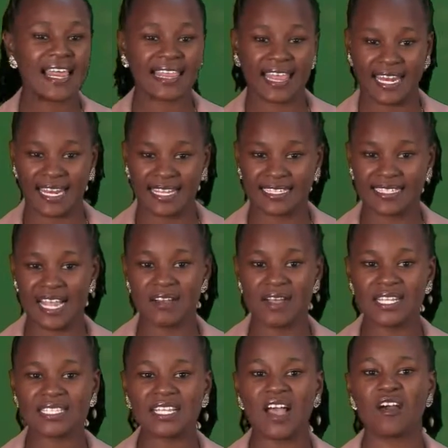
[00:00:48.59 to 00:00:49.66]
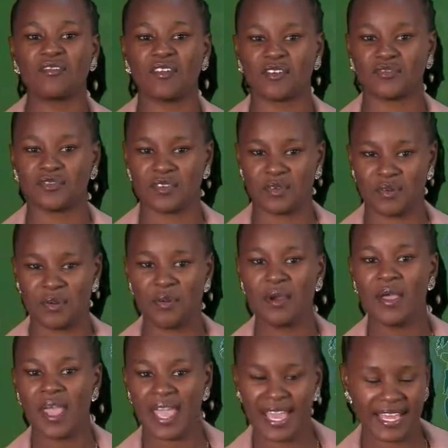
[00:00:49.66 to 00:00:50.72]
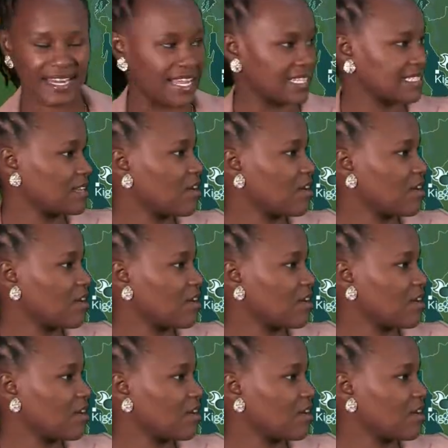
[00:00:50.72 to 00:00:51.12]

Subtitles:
thunder showers over a few areas.